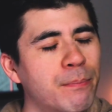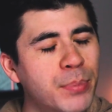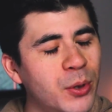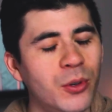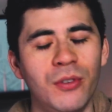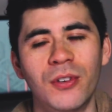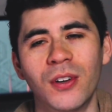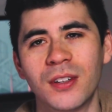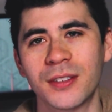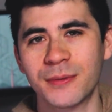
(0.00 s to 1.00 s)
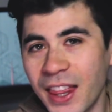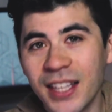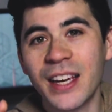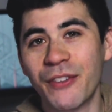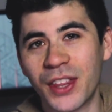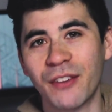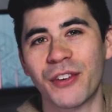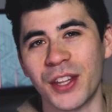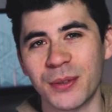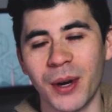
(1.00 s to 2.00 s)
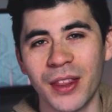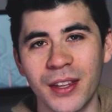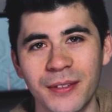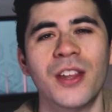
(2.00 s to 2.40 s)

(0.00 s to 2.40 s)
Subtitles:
Beautiful. And that's everything for this month.